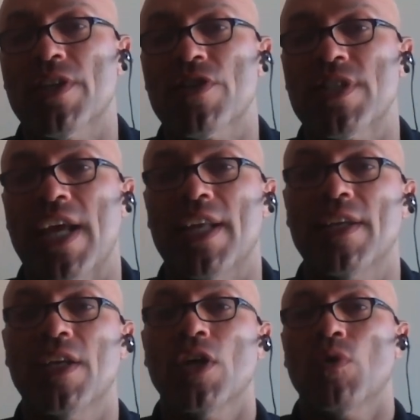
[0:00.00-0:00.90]

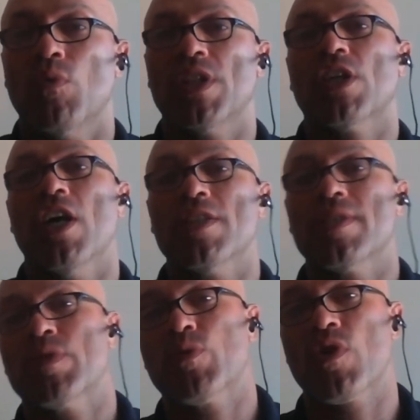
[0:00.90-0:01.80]
understand what the
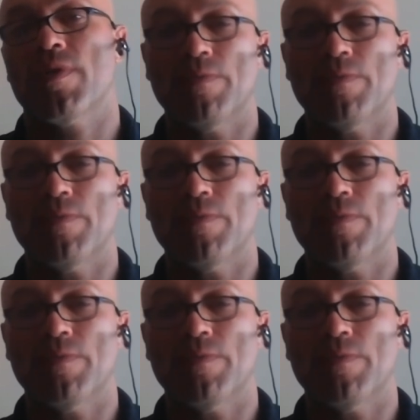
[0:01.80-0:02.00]
concepts were